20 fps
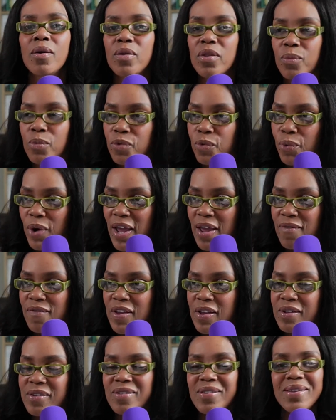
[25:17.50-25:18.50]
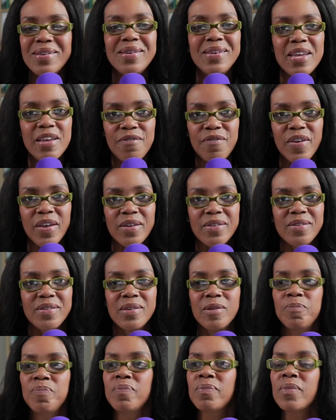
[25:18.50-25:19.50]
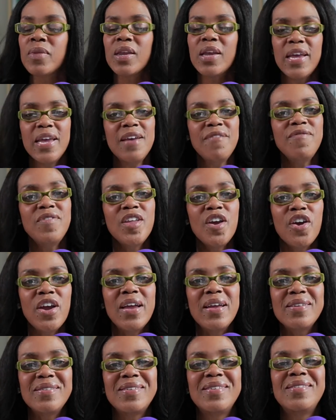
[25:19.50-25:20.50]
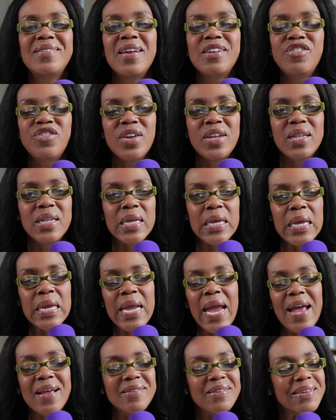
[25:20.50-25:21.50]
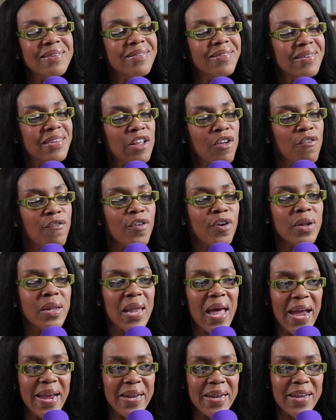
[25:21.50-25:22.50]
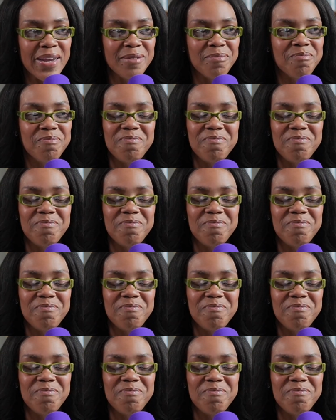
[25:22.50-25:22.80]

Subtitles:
Ravens defense. If there is such a thing as a silver lining,